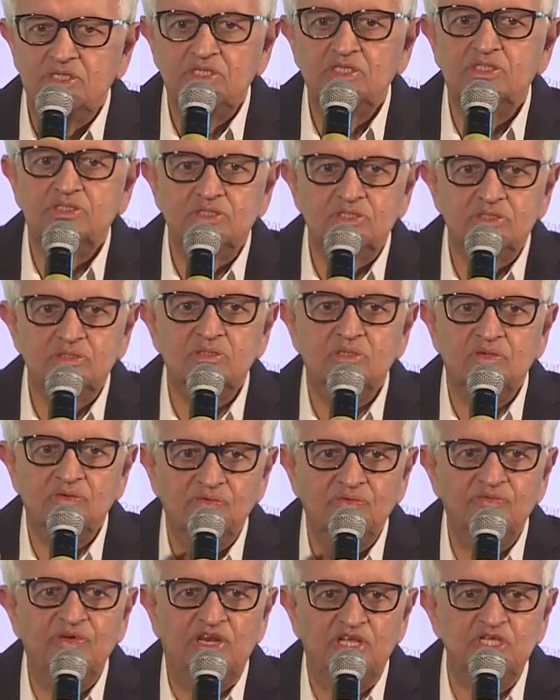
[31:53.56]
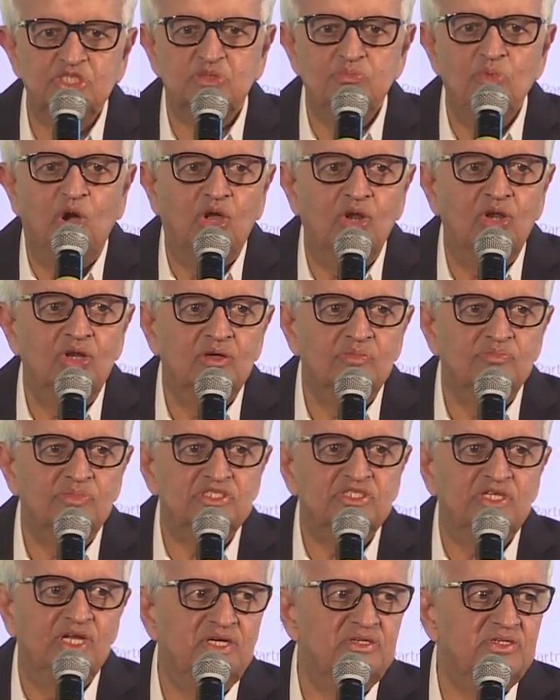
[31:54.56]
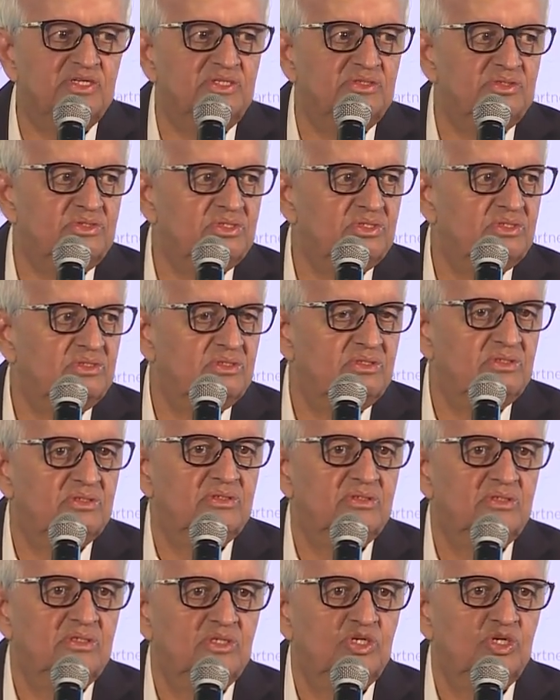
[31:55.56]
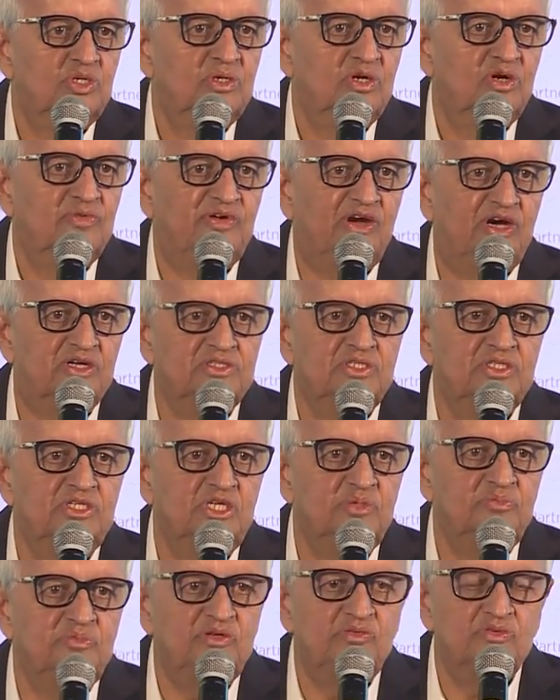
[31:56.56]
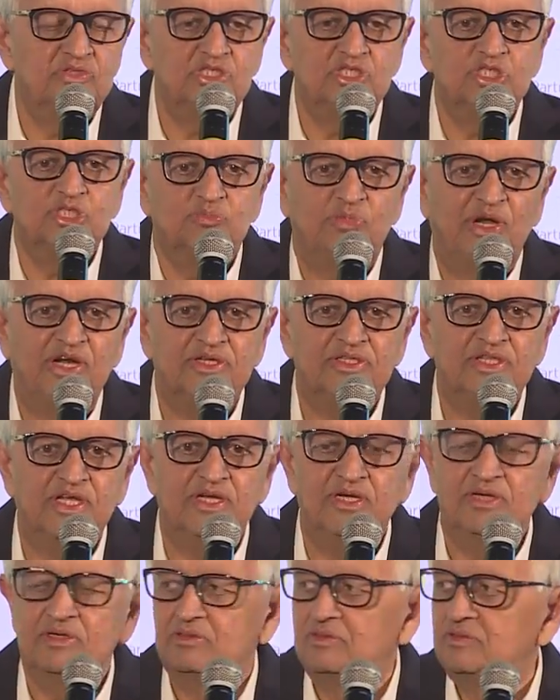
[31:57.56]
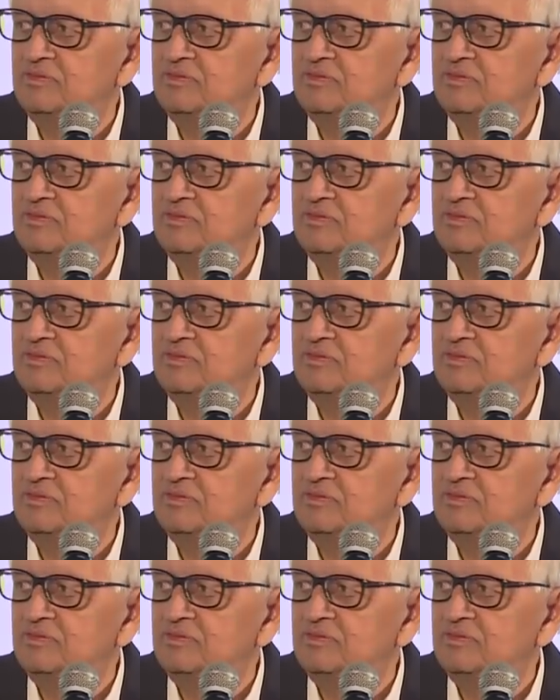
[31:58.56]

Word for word: It's very small percentage of our GDP which is spent there